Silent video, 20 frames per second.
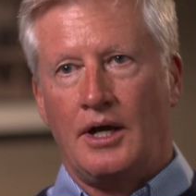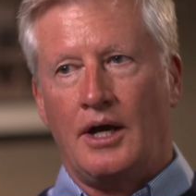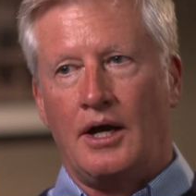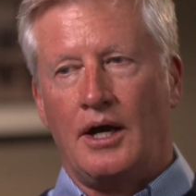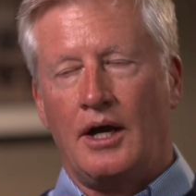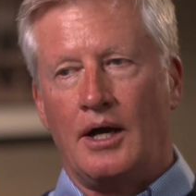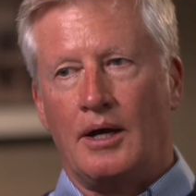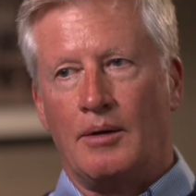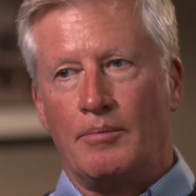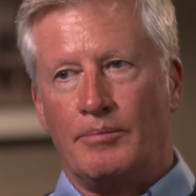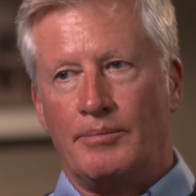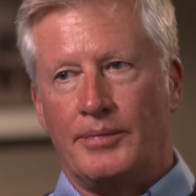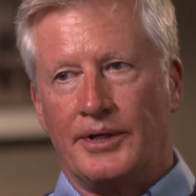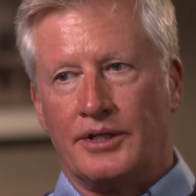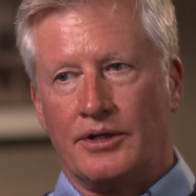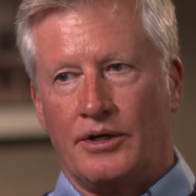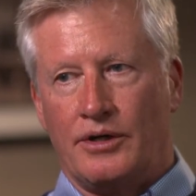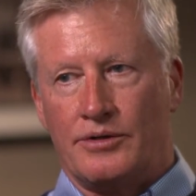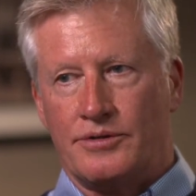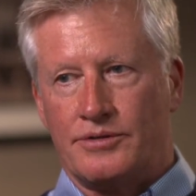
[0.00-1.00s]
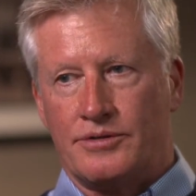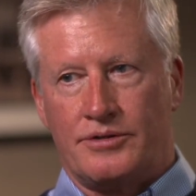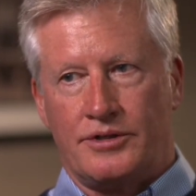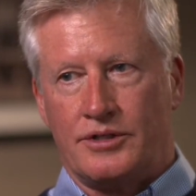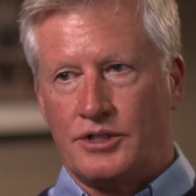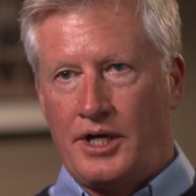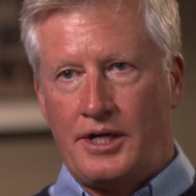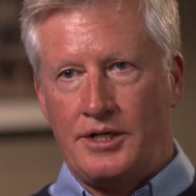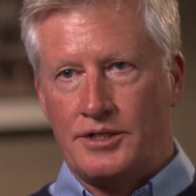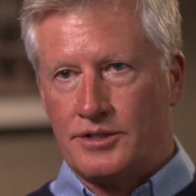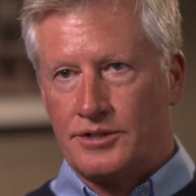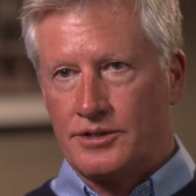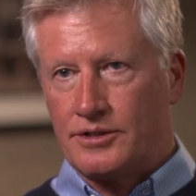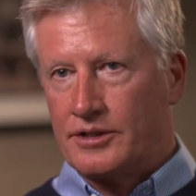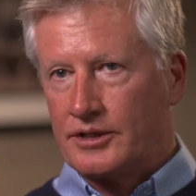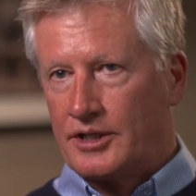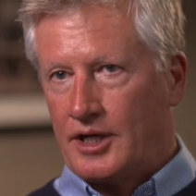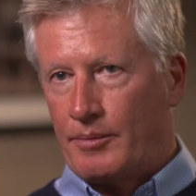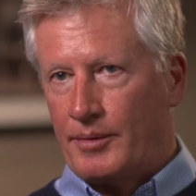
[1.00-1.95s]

uh, because the changes that are